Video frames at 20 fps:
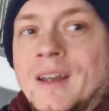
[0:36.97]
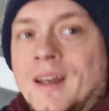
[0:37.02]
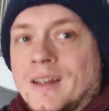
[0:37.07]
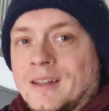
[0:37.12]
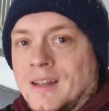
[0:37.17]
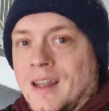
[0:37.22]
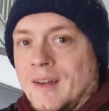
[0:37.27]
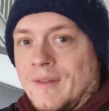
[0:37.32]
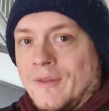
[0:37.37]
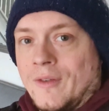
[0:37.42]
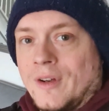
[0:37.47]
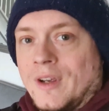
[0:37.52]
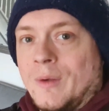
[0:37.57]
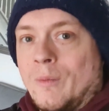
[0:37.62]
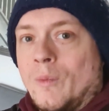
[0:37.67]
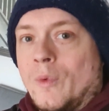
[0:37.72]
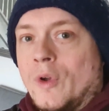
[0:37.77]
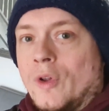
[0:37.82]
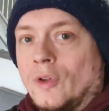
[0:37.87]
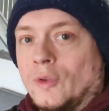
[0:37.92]
It's like fucking
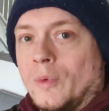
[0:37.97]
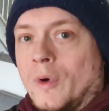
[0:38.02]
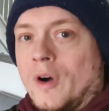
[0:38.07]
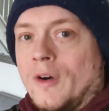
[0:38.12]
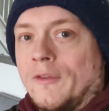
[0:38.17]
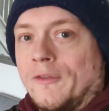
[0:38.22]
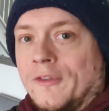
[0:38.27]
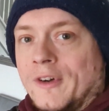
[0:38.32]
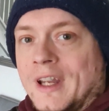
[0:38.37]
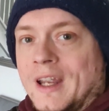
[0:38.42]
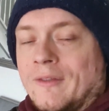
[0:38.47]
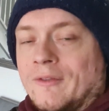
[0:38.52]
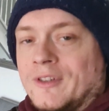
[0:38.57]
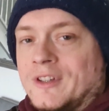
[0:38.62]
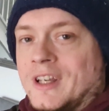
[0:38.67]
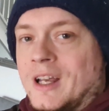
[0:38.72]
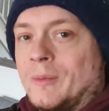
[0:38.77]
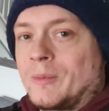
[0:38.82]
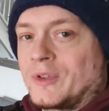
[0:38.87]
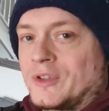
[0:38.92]
World War III every
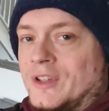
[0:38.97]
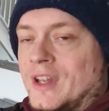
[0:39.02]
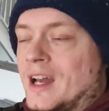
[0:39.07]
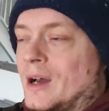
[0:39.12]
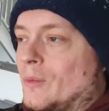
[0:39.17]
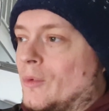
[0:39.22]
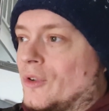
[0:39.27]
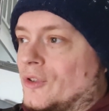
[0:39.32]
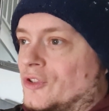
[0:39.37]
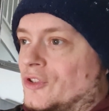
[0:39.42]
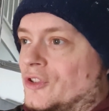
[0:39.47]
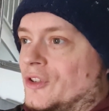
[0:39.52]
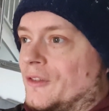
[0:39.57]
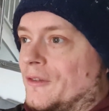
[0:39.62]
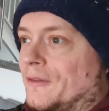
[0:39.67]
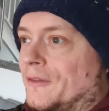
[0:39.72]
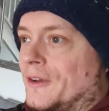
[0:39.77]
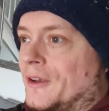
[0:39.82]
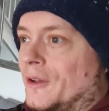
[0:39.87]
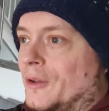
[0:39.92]
time we start watching a
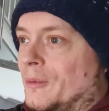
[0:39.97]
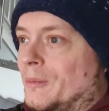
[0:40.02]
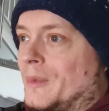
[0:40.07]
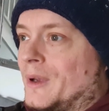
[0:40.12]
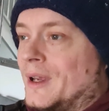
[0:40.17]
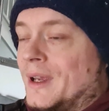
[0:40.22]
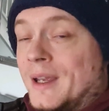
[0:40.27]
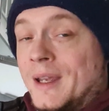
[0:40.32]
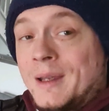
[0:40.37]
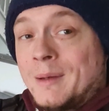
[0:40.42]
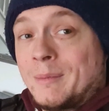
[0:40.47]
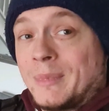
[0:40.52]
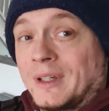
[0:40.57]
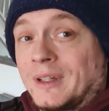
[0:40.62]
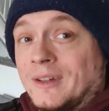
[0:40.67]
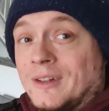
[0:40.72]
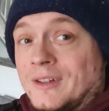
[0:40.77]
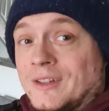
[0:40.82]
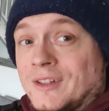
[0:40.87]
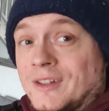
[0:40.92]
film,
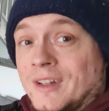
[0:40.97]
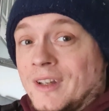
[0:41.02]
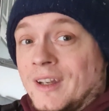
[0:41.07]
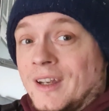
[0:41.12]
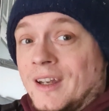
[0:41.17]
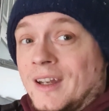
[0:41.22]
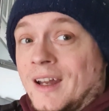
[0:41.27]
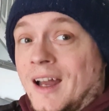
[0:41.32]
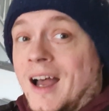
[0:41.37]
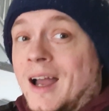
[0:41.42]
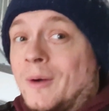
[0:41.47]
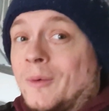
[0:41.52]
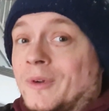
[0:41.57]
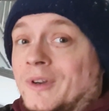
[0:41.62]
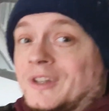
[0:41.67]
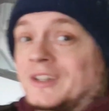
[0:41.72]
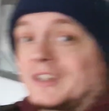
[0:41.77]
because I want to